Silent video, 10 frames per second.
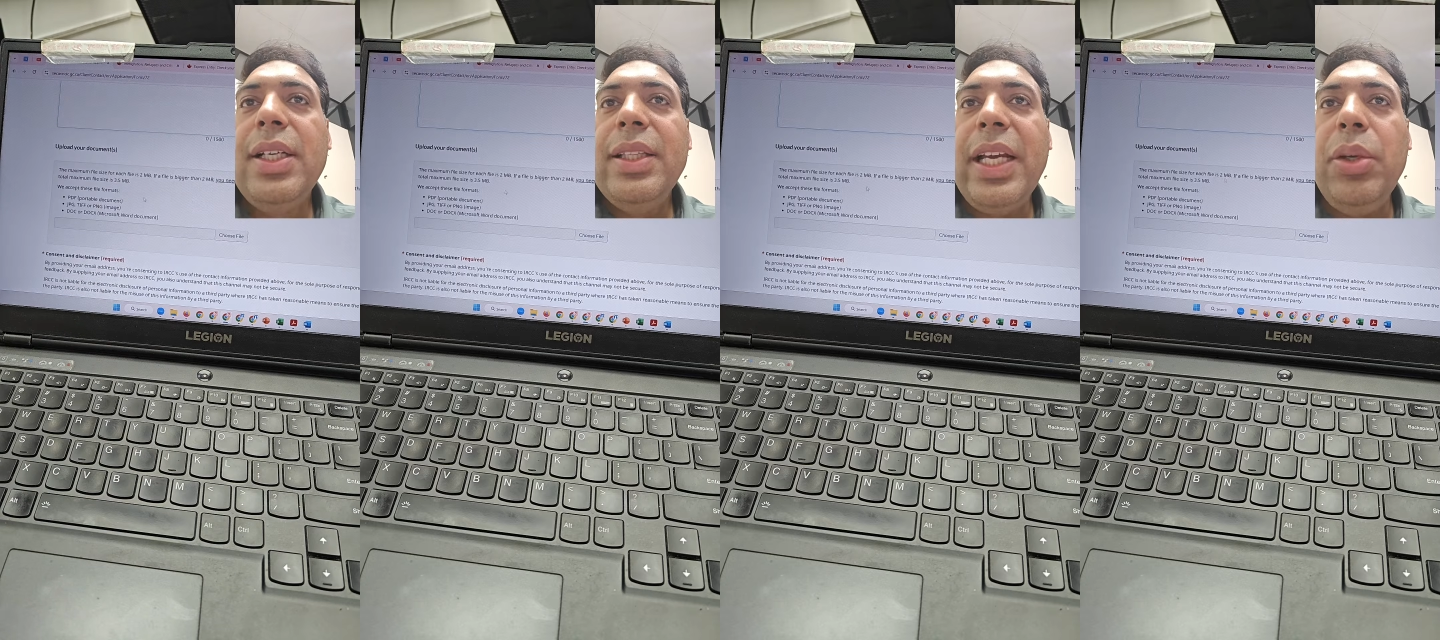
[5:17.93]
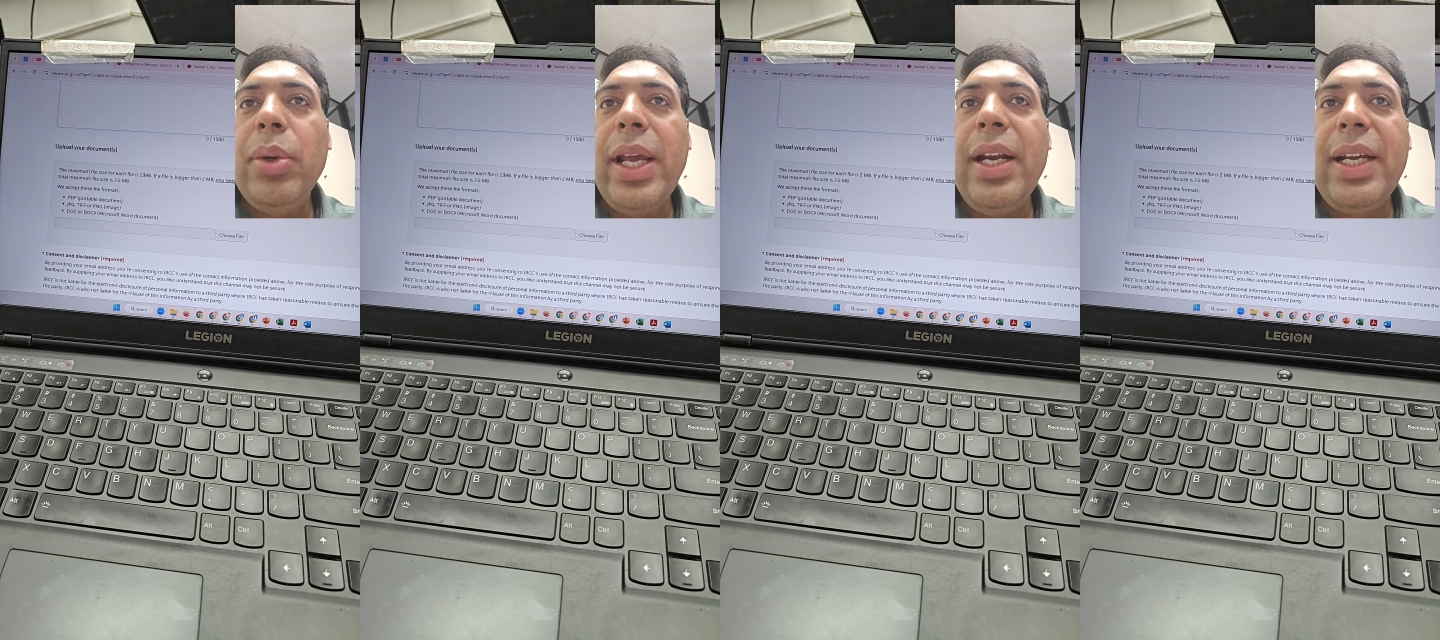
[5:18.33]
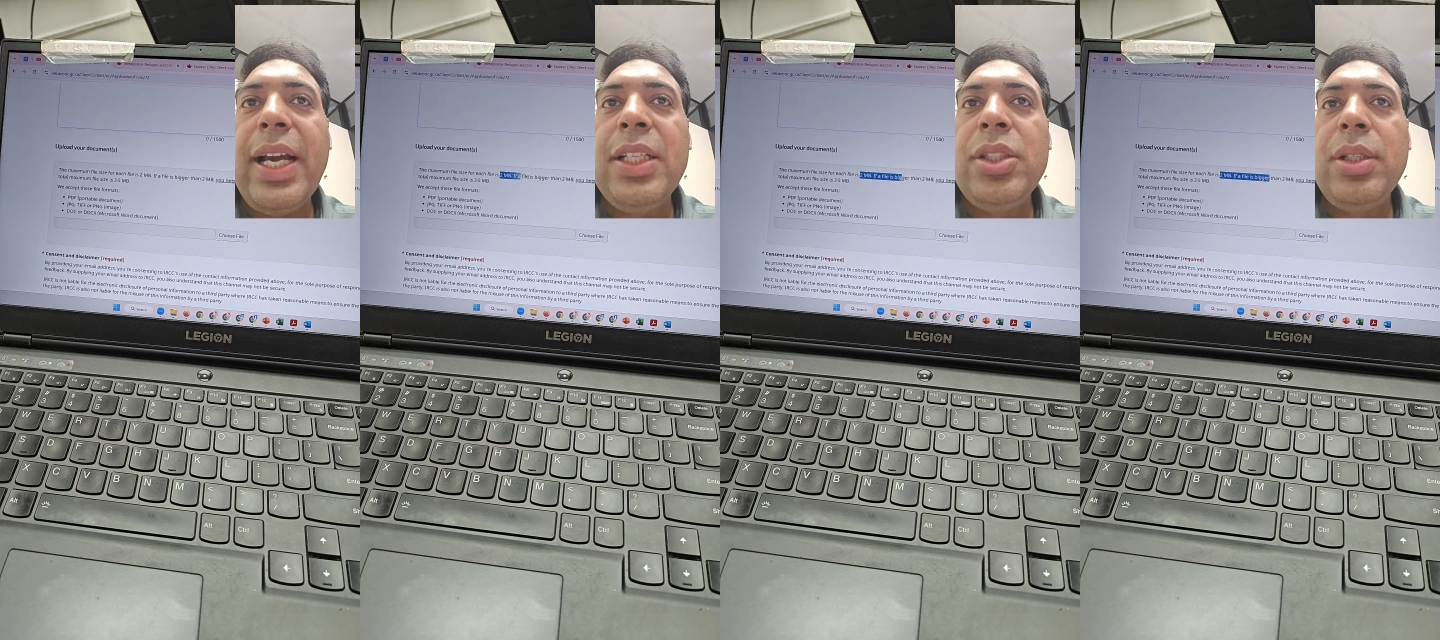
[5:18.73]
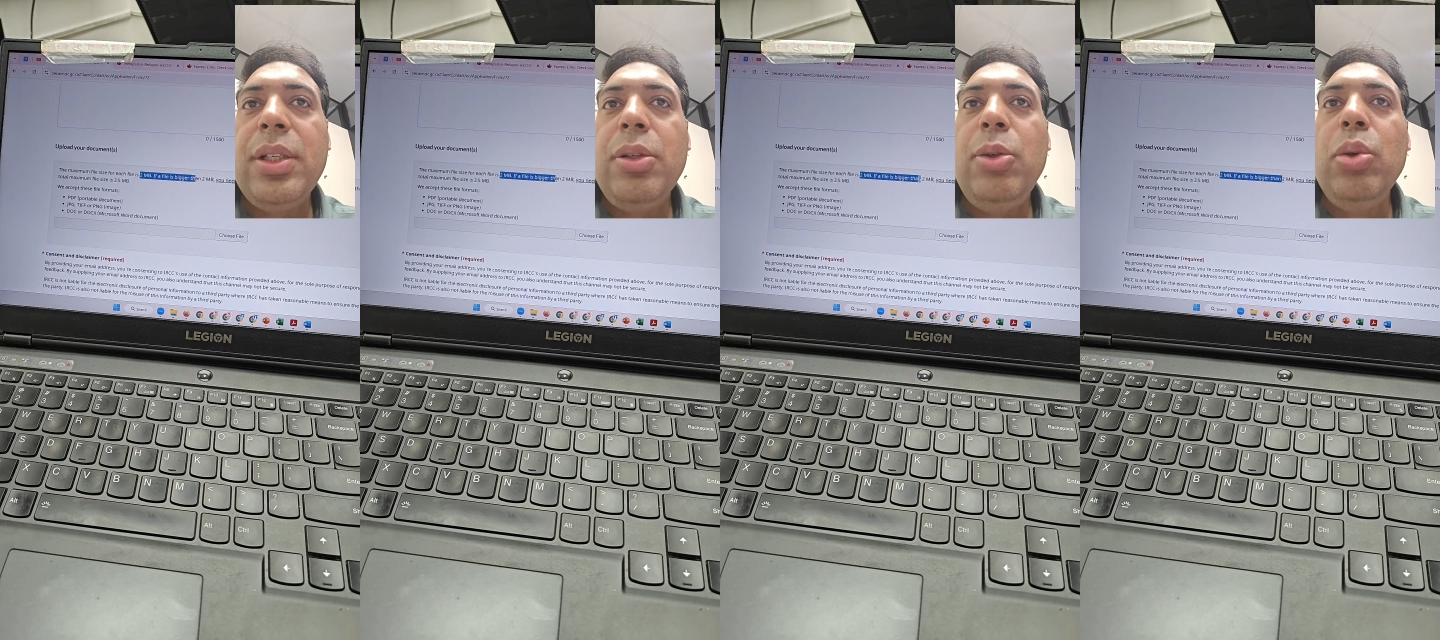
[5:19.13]
then you can attach
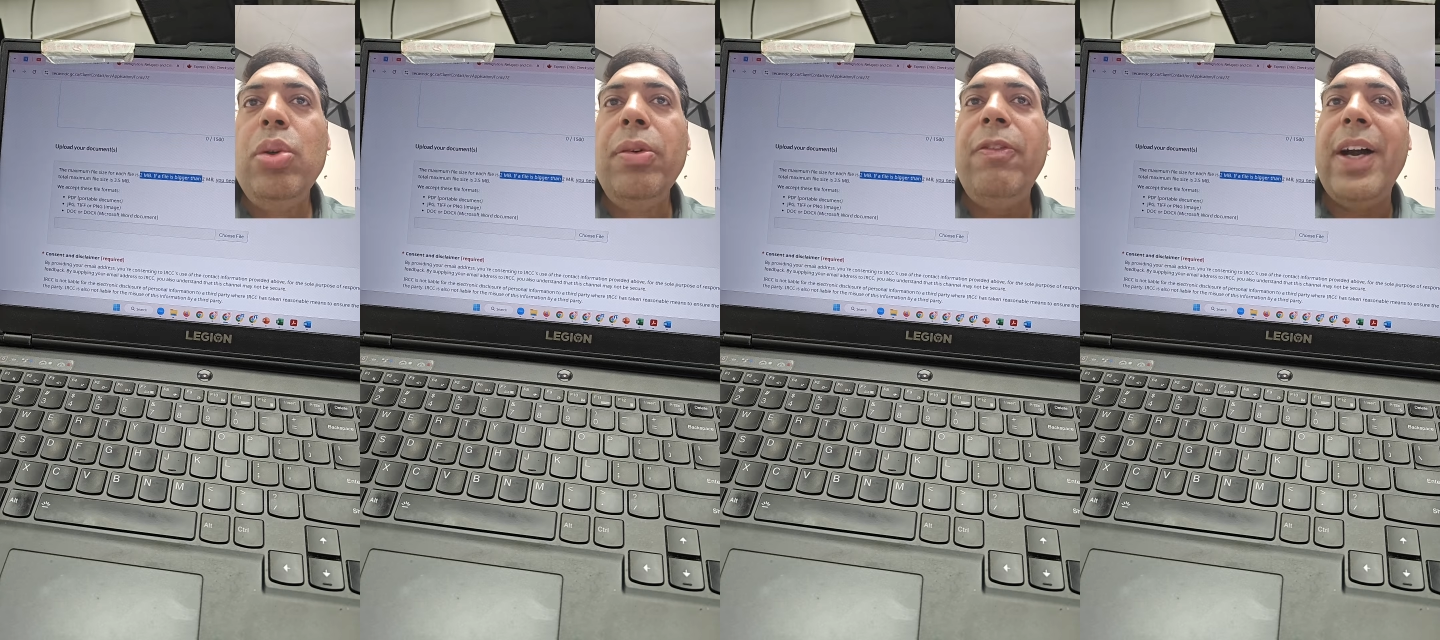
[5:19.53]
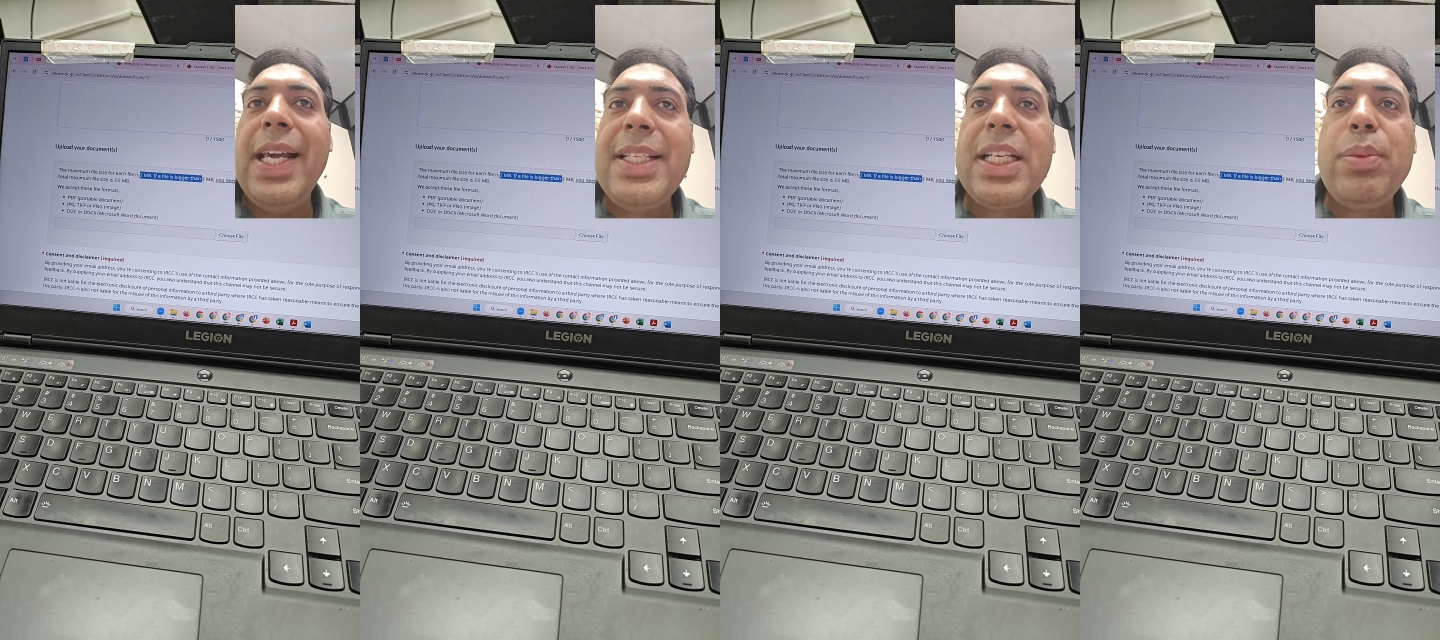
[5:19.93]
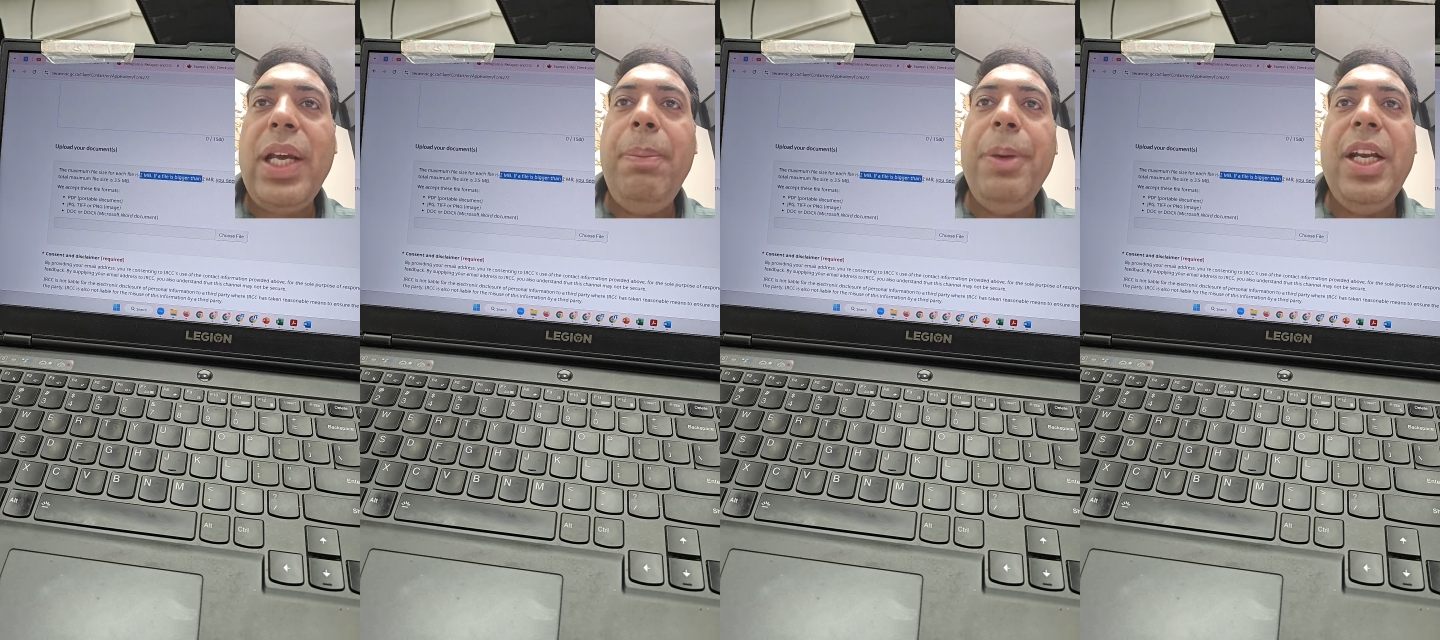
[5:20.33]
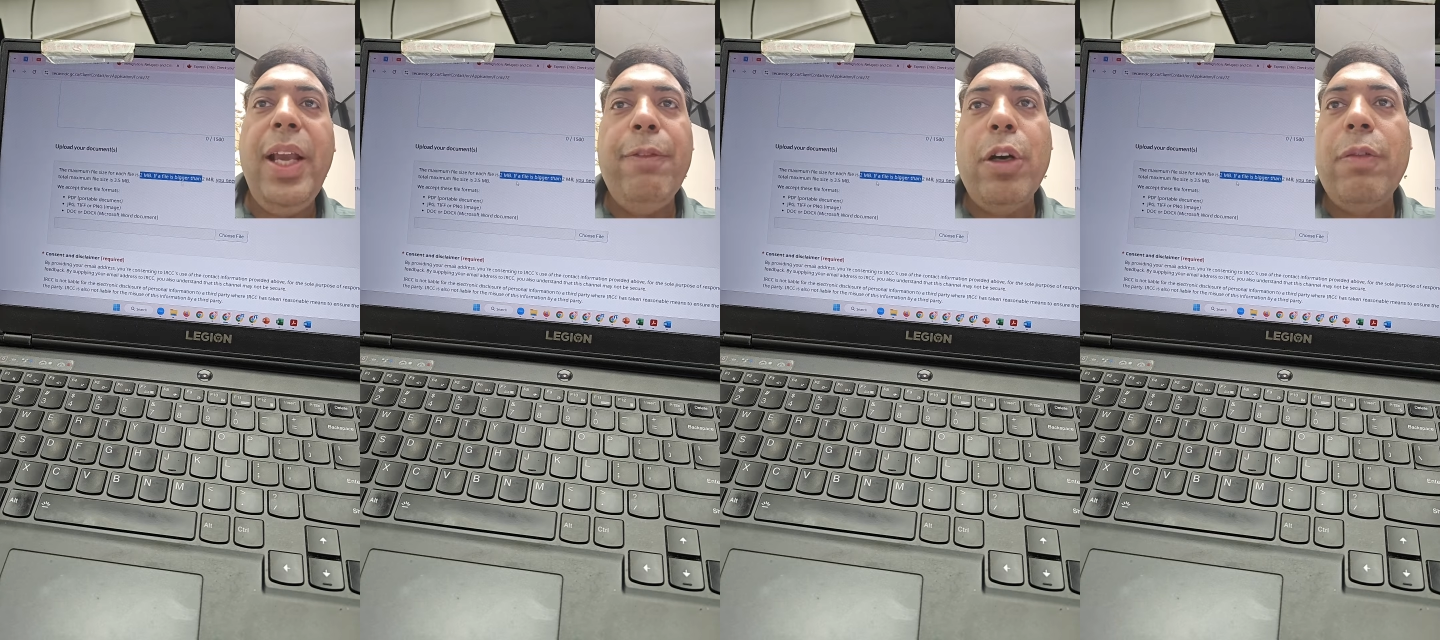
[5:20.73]
2 files as well,
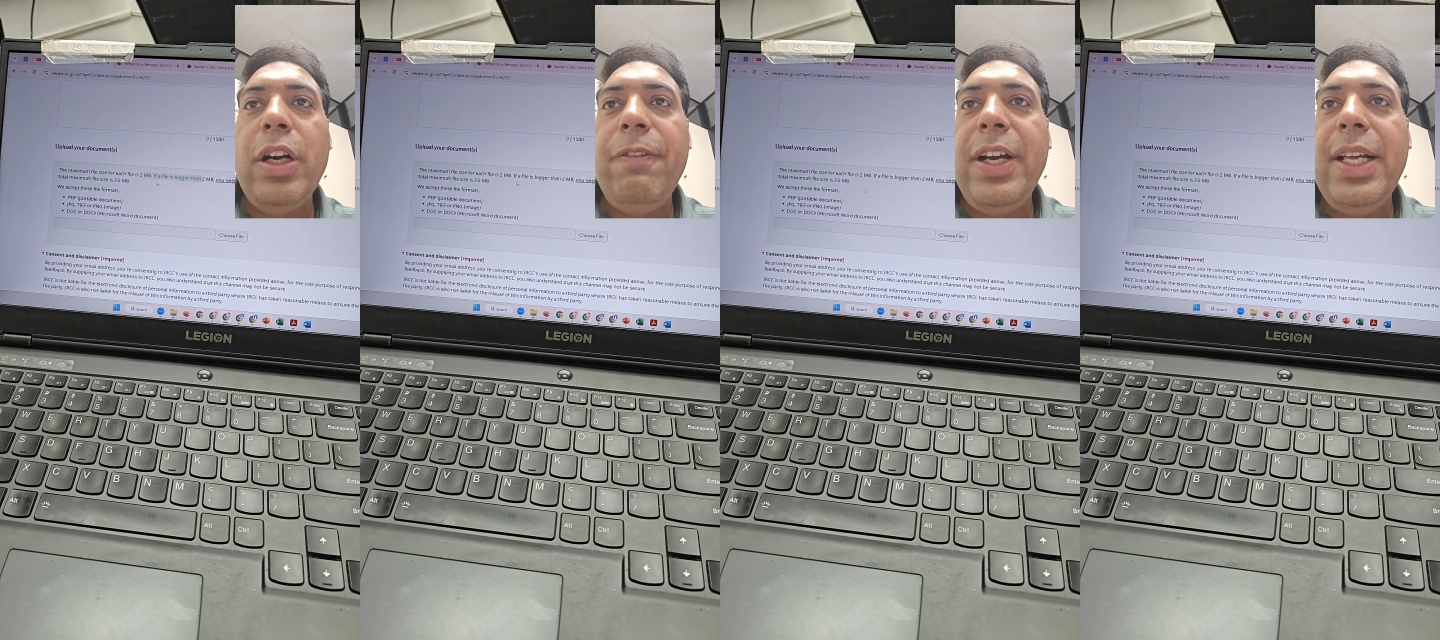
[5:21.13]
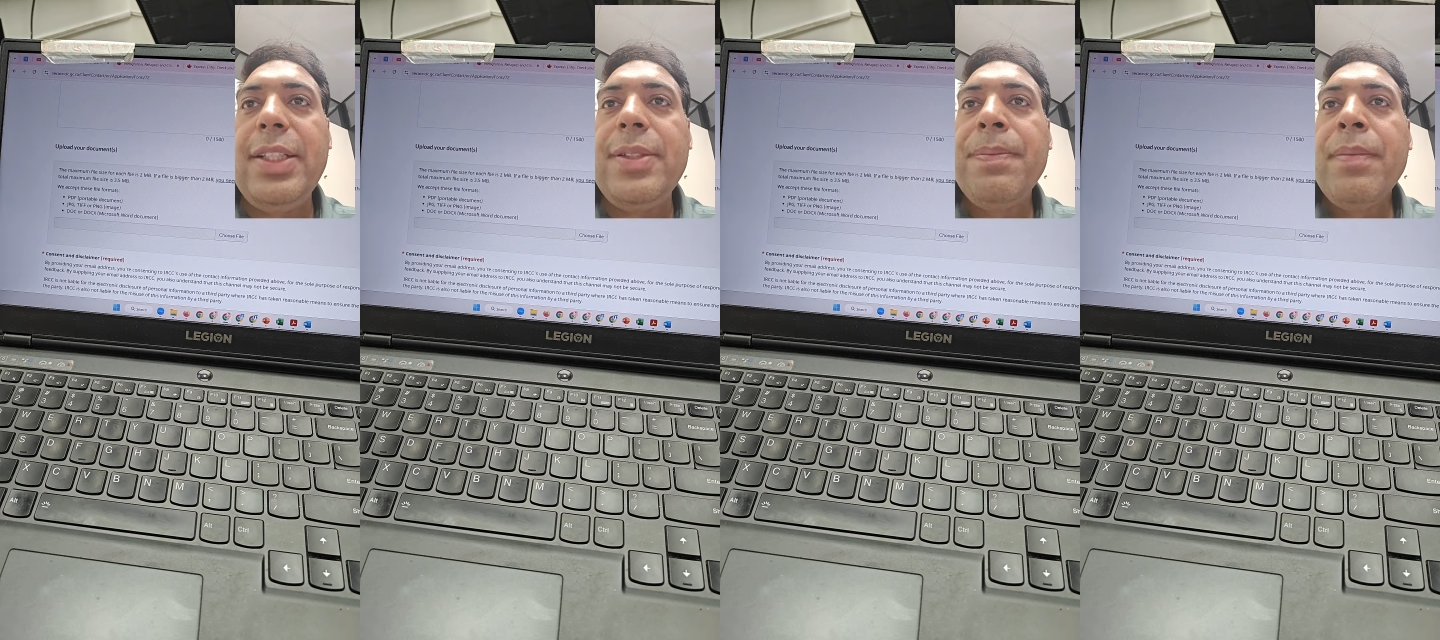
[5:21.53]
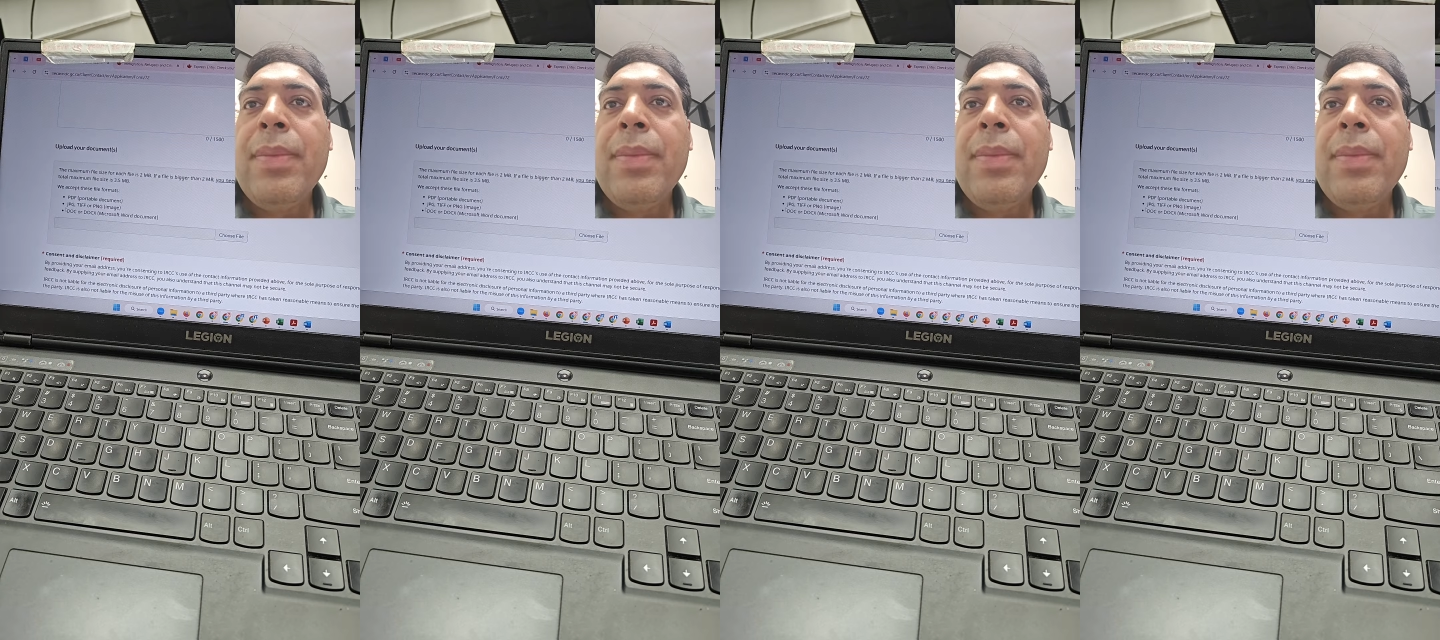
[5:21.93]
PDF or Word files.